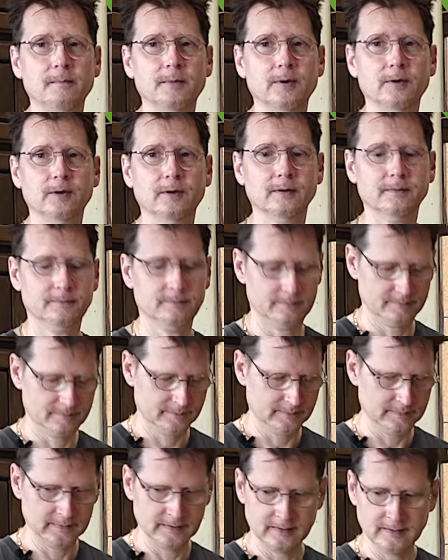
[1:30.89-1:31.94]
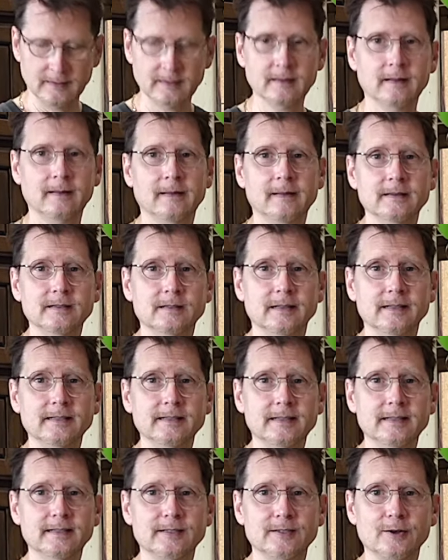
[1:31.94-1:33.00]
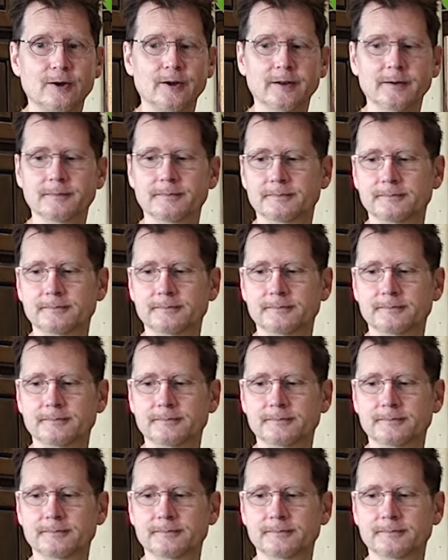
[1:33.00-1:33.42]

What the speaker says: milk. So let's get started.